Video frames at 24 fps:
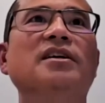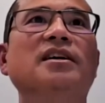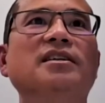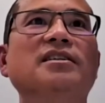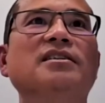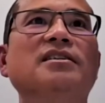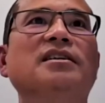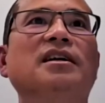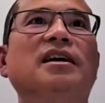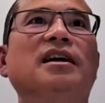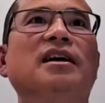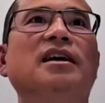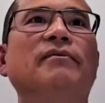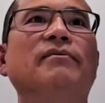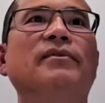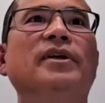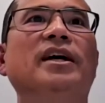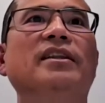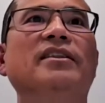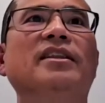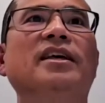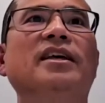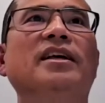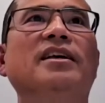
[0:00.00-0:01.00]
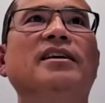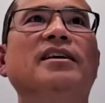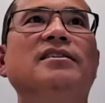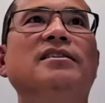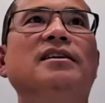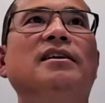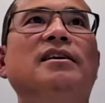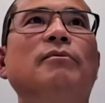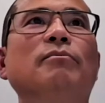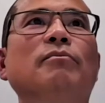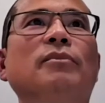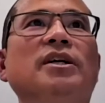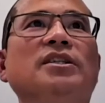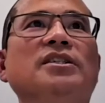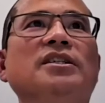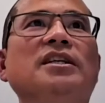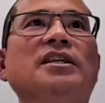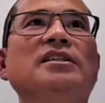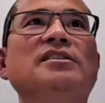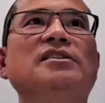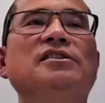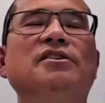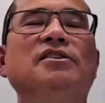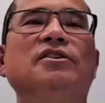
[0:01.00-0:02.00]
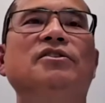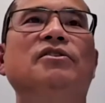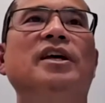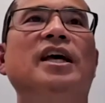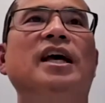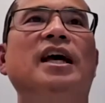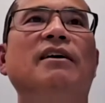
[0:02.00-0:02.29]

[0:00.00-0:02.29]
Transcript: uh, they trust us, um, I think it's uh,